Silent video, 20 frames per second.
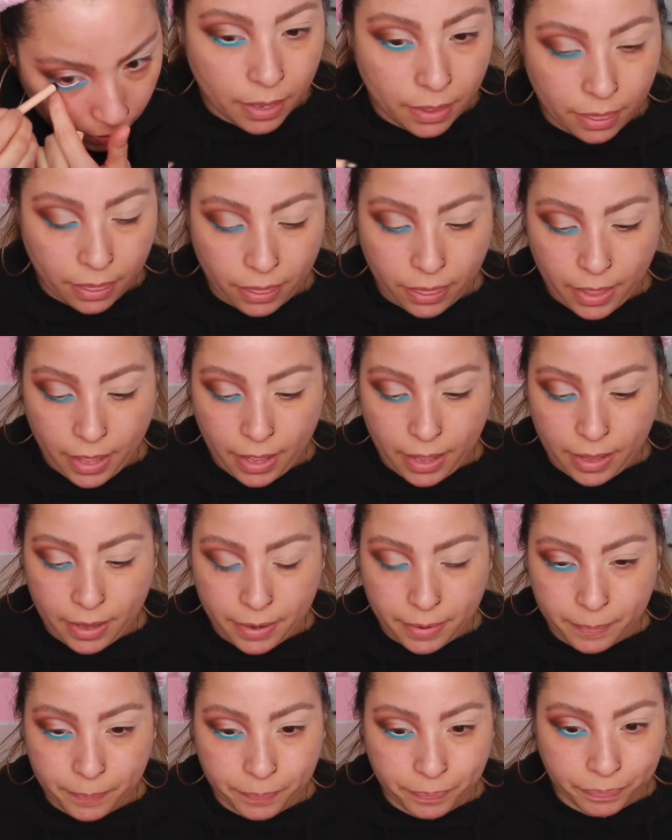And
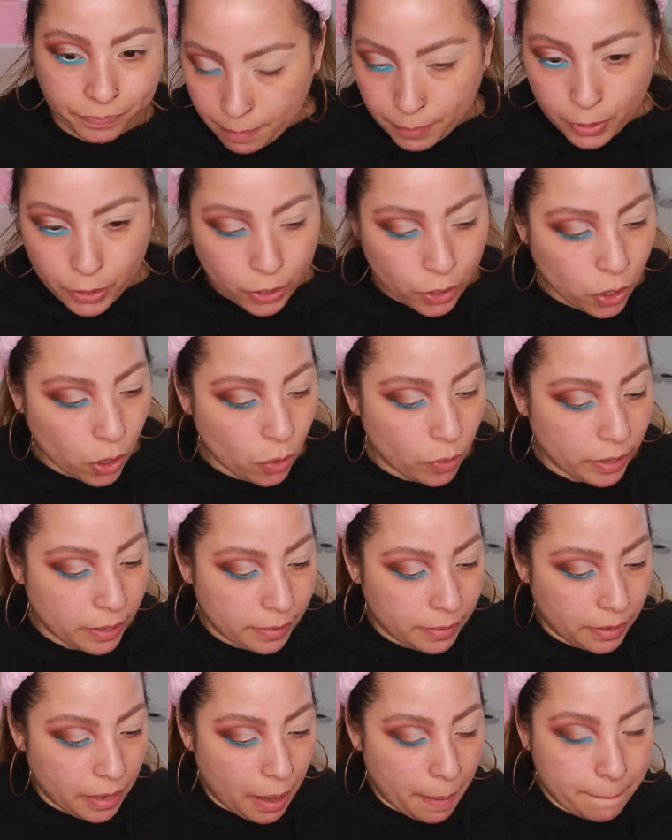then I'm gonna go
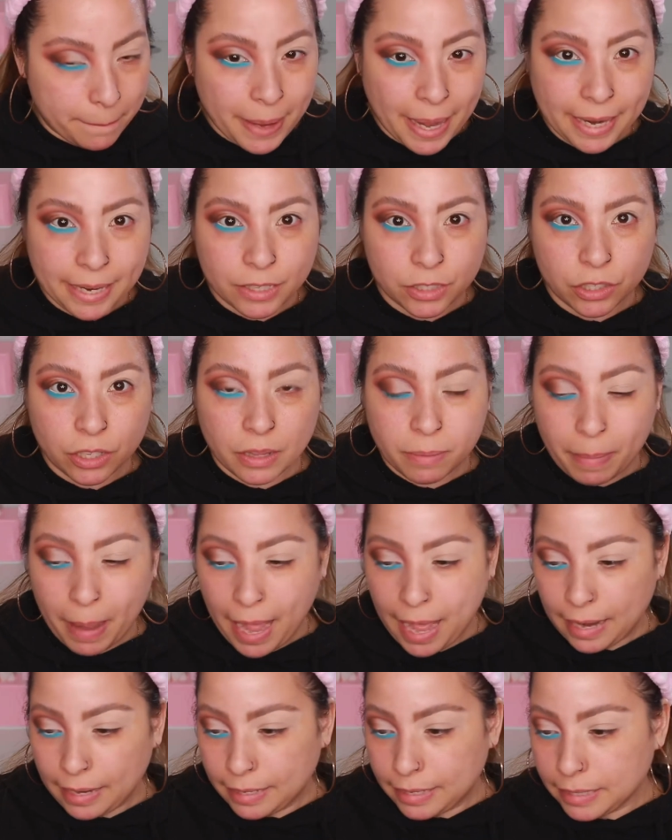in back into the
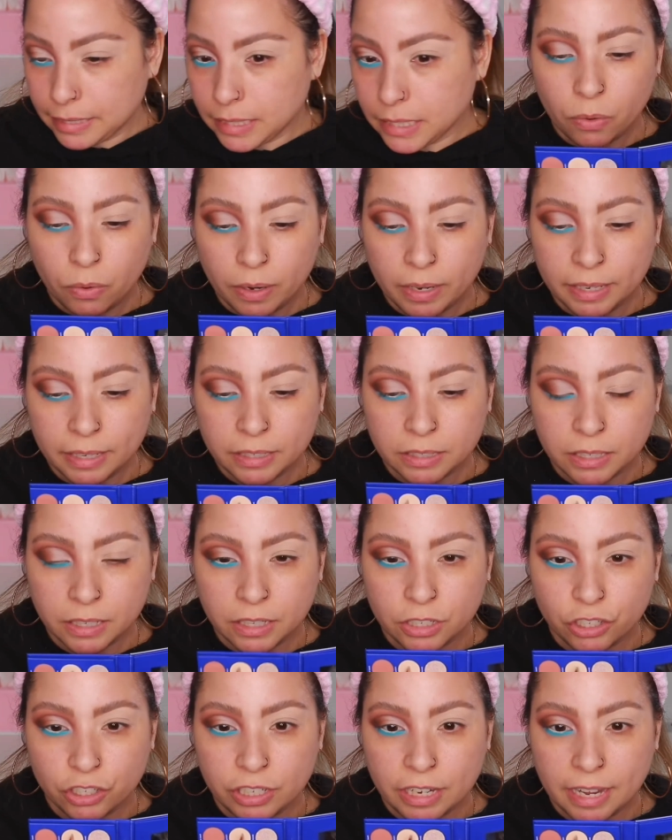palette, going into
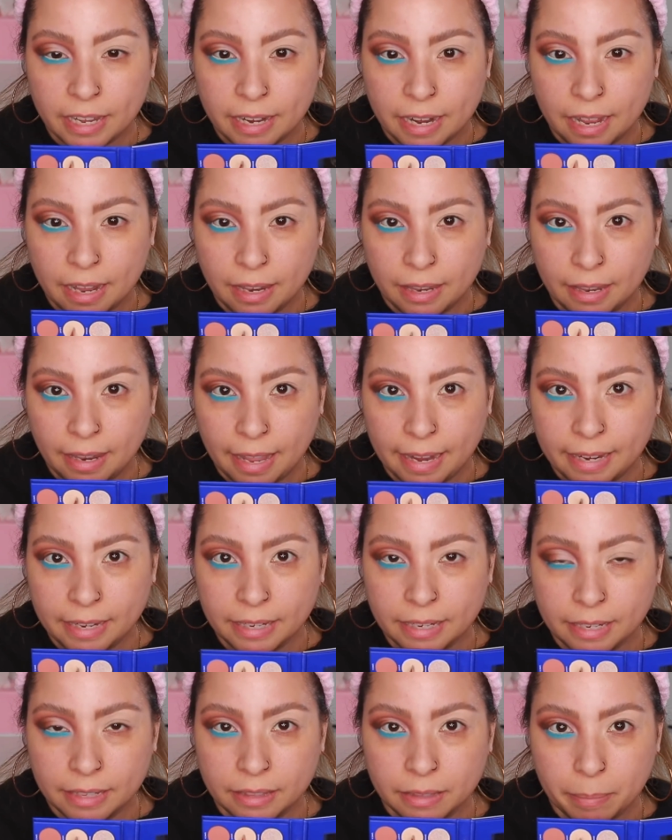the shade Light
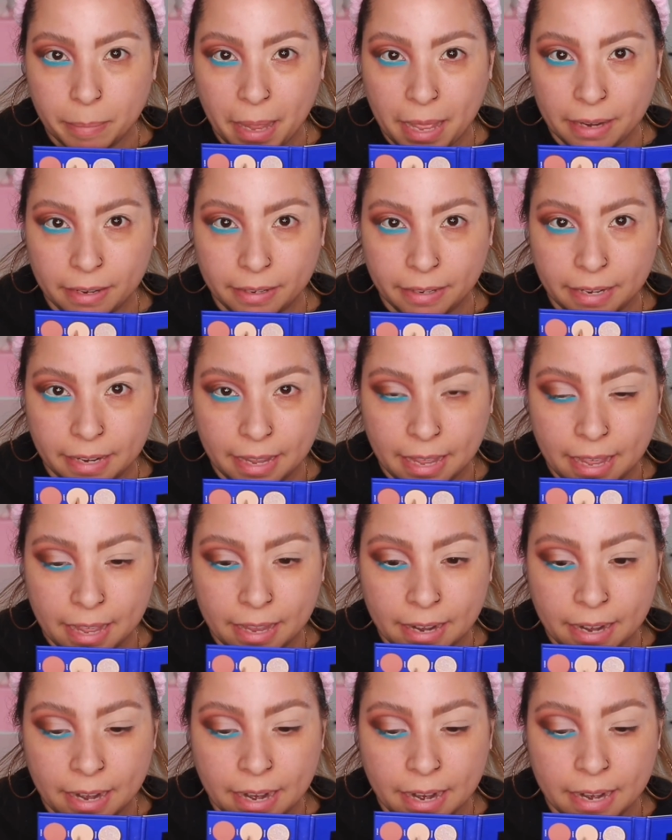in the palette
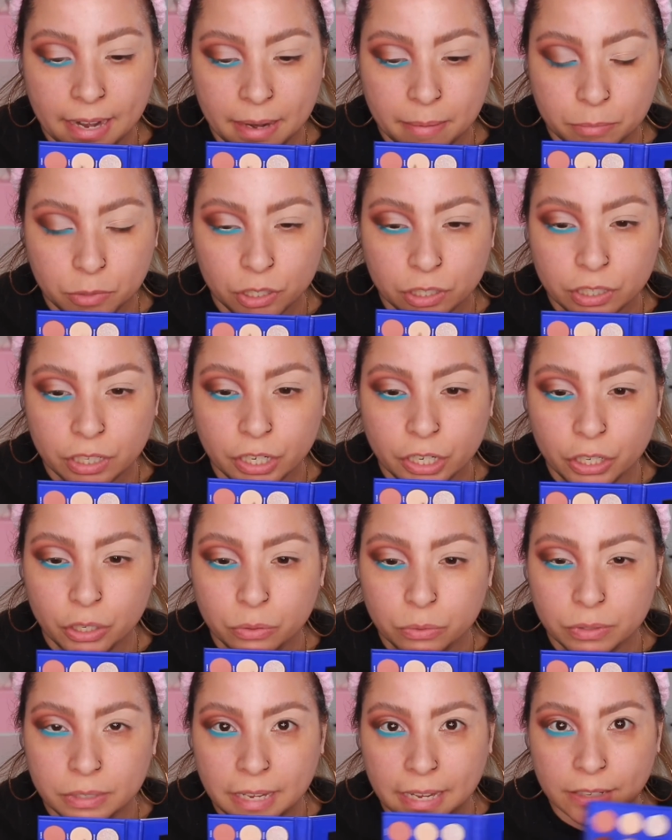again, and I'm just gonna
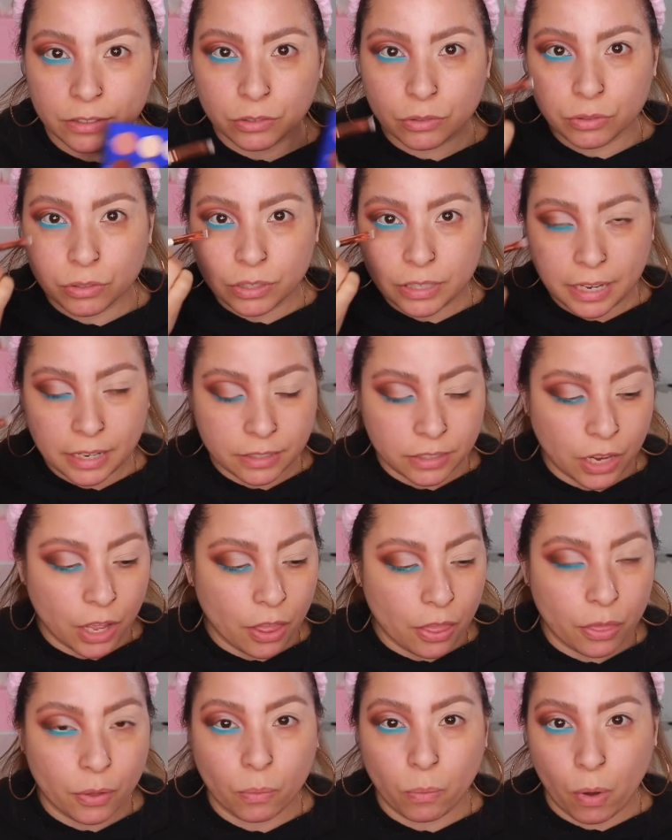use that to set
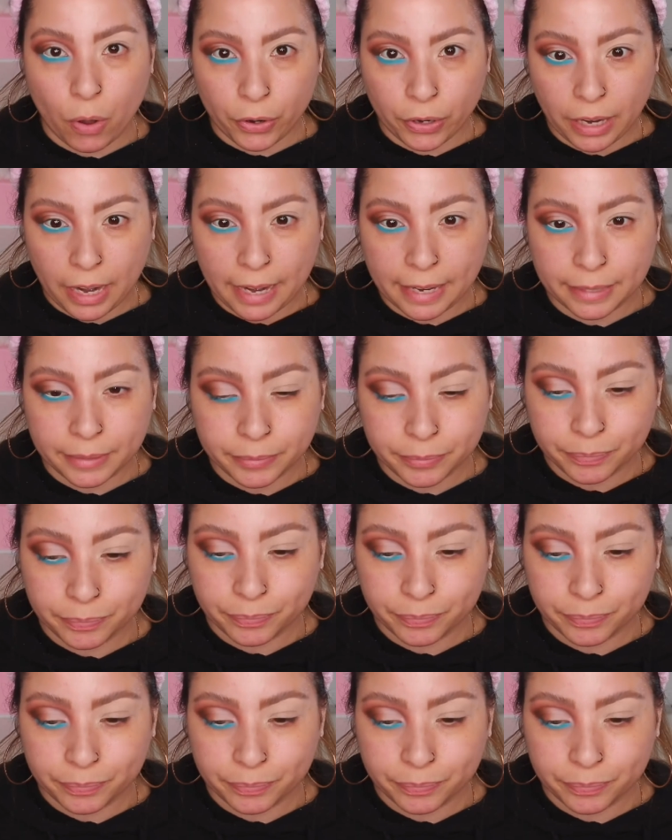the waterline.